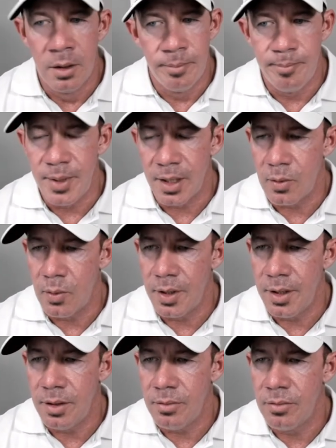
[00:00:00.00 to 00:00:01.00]

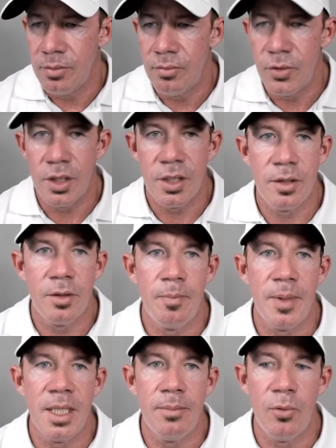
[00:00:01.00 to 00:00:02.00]
Bitcoin just
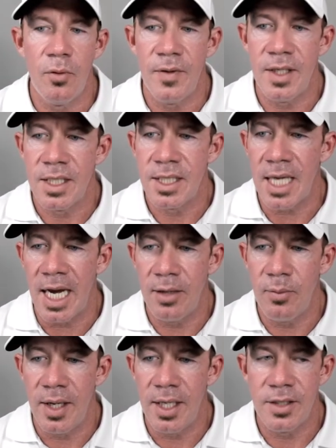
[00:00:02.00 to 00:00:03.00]
been moving
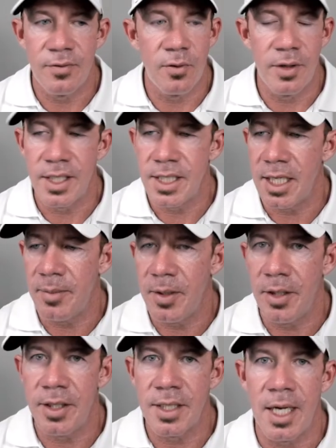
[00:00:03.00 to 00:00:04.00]
sideways for an extended
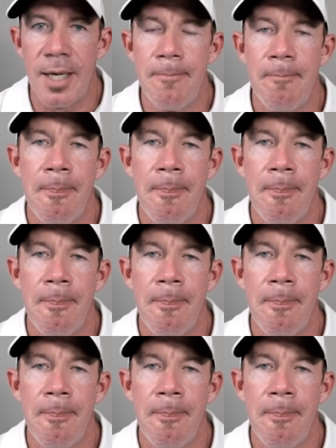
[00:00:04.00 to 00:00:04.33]
period of time.